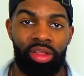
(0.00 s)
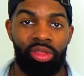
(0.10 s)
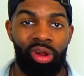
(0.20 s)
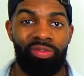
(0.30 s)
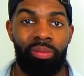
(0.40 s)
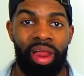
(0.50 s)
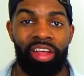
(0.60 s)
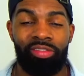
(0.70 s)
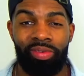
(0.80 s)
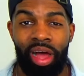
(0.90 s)
the third from
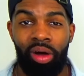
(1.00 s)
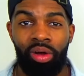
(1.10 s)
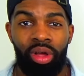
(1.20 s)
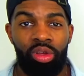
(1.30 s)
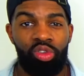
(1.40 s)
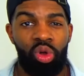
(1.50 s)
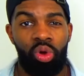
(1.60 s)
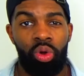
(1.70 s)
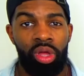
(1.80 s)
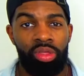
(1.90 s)
last vowel.
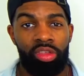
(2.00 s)
So